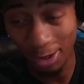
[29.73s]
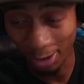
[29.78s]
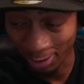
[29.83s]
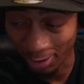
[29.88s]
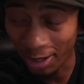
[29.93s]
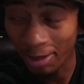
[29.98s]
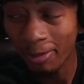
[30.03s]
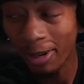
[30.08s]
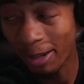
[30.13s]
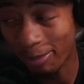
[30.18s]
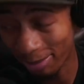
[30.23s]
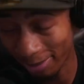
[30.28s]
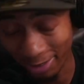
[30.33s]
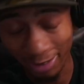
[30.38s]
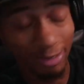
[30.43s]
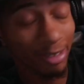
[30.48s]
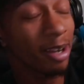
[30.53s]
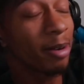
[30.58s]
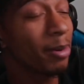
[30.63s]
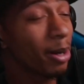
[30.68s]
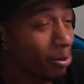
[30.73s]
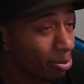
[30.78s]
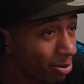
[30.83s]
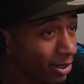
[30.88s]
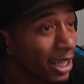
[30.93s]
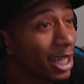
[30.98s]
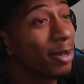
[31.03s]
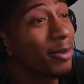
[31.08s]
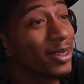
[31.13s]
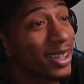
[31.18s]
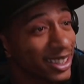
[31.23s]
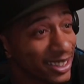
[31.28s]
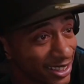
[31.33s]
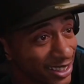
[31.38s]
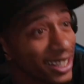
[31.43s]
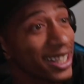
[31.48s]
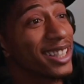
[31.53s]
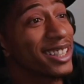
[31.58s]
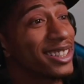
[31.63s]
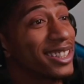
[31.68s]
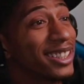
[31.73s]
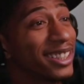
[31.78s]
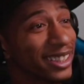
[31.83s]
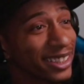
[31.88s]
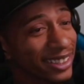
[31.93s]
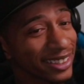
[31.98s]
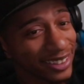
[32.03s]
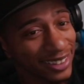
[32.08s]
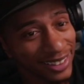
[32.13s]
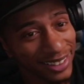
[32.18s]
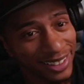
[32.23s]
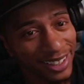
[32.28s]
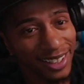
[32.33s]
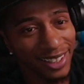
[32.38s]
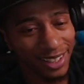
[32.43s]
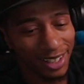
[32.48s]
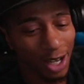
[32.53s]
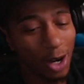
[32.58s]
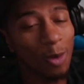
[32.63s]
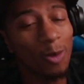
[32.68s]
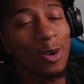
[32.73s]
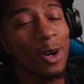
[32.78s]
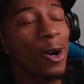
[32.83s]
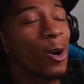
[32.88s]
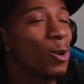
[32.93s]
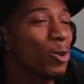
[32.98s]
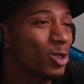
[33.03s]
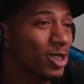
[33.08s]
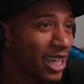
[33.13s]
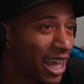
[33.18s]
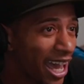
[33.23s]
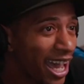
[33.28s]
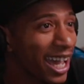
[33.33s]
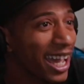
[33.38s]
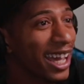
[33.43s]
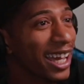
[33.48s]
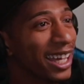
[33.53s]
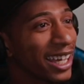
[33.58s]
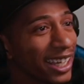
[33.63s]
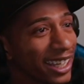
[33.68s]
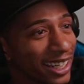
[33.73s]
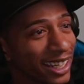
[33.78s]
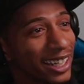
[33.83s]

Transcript: grandma playing with the Jets, nigga. Her rose died.